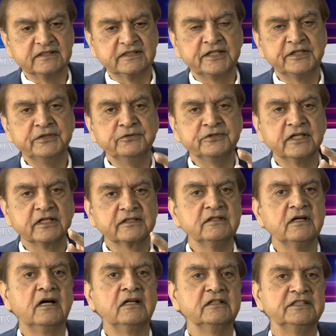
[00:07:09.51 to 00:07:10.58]
The right. new
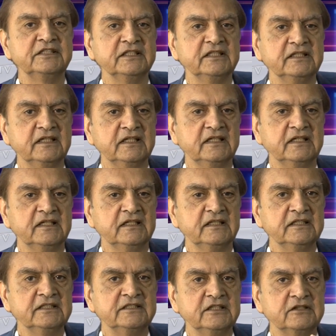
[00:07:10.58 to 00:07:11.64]
technology uh-huh.
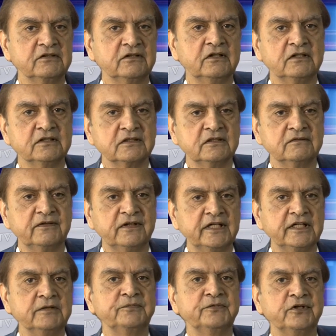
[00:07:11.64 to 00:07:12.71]
is the cause of
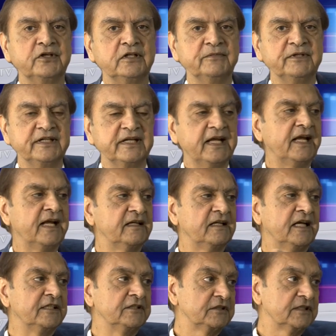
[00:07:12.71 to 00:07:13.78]
unemployment and
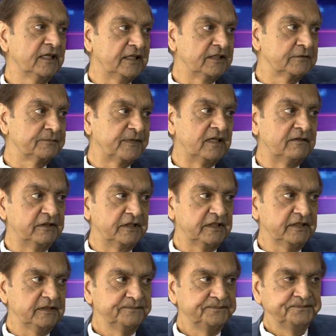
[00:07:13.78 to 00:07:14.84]
hence hence poverty.
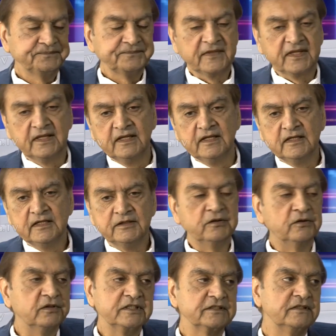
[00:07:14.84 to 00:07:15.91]
Uh-huh. Uh-huh.
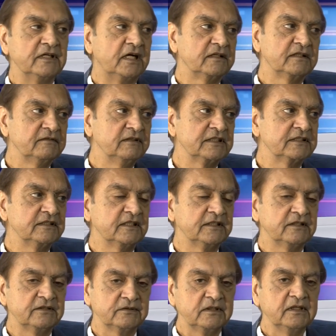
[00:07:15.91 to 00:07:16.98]
No, it's not. This is a
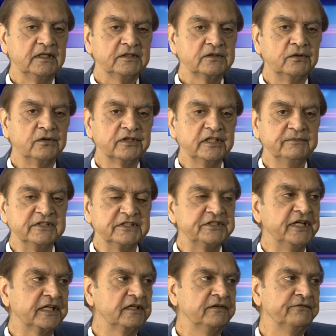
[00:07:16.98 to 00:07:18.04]
totally
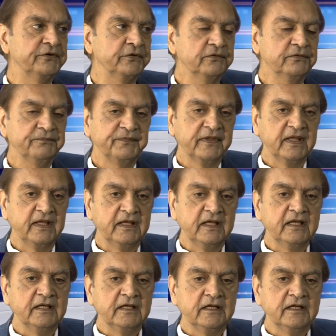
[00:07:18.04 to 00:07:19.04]
mistaken view. Okay.